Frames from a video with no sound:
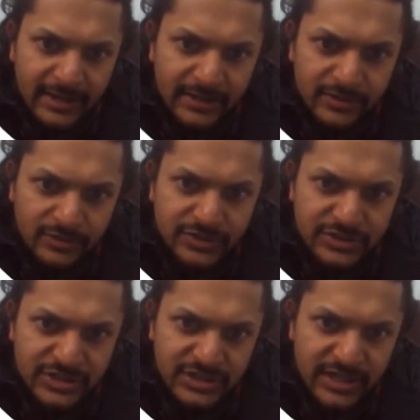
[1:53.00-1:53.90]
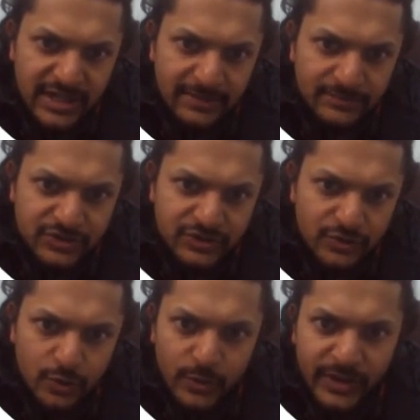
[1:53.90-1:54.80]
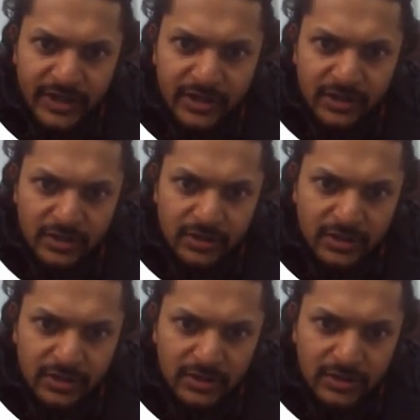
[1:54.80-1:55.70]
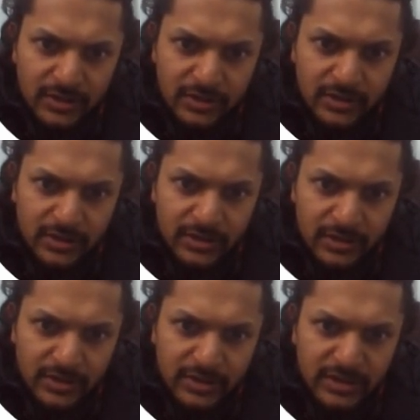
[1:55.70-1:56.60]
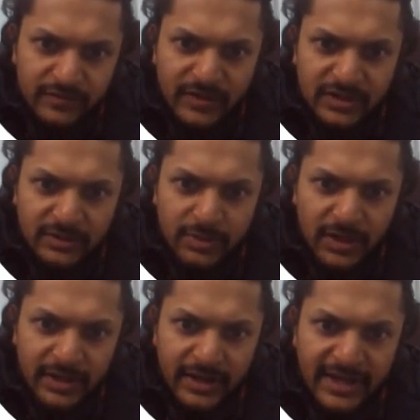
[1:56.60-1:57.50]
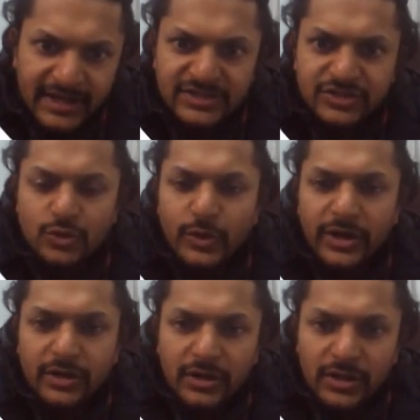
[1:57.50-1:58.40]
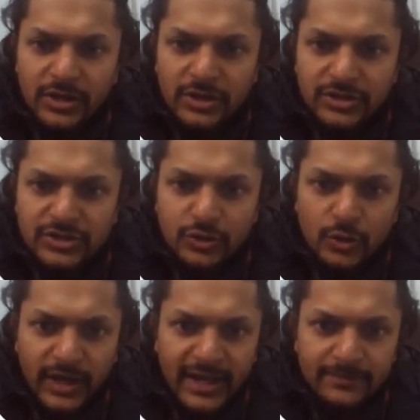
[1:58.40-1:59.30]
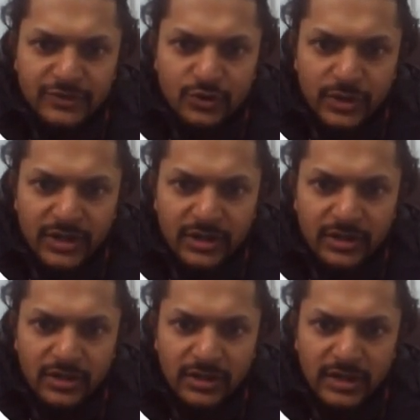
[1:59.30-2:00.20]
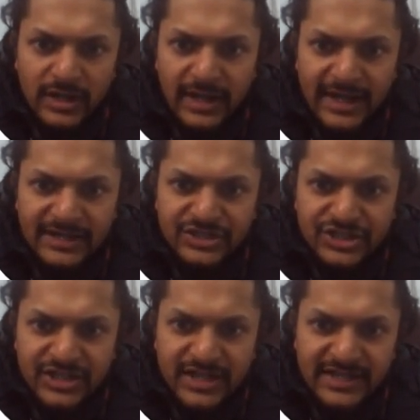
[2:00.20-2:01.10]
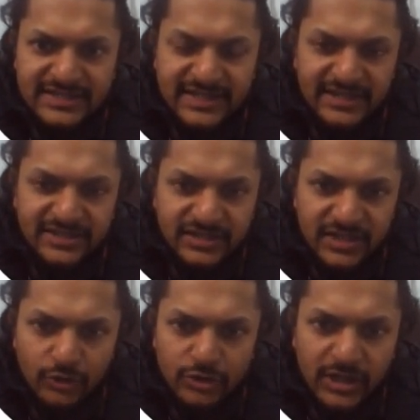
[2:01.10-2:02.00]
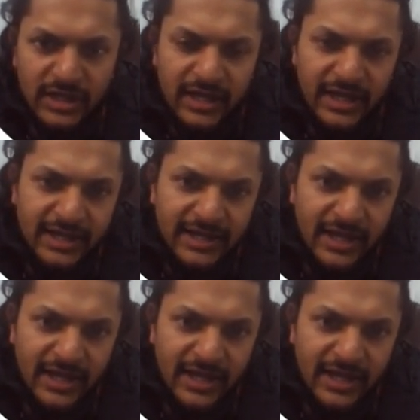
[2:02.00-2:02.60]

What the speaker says: into gm square divided by x square. So m square and g gets cancelled out, and